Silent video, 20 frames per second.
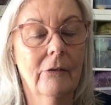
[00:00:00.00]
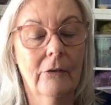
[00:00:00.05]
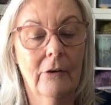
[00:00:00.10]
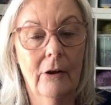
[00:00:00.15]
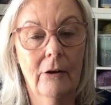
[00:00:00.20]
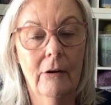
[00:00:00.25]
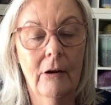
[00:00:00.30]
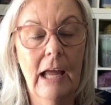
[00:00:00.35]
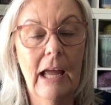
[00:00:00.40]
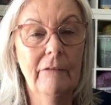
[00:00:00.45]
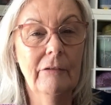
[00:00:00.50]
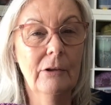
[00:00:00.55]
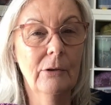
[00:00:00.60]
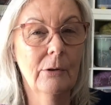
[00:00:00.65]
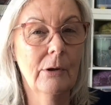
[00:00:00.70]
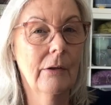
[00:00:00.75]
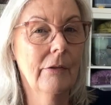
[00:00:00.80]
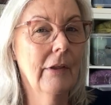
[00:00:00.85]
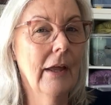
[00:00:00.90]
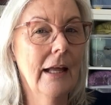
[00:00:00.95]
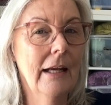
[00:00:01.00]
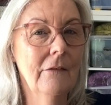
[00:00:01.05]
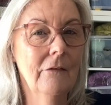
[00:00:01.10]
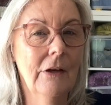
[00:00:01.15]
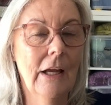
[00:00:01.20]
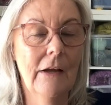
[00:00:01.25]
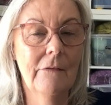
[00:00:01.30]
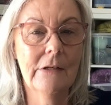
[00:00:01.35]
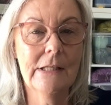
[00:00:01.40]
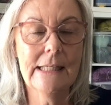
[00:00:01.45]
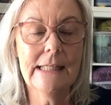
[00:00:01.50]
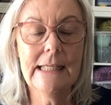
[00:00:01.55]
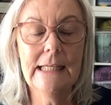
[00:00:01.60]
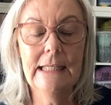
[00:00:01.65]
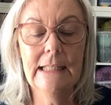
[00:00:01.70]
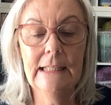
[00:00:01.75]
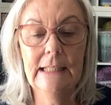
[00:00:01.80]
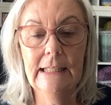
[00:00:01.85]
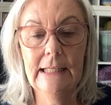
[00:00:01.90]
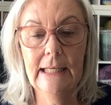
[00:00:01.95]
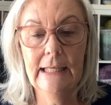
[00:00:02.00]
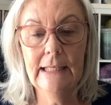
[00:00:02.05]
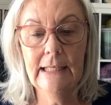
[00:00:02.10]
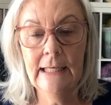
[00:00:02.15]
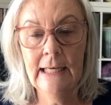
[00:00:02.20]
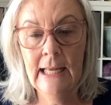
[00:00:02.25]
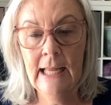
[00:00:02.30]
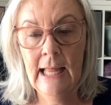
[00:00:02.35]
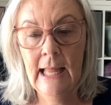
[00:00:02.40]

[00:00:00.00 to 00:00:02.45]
So have a look at that if you haven't seen it yet.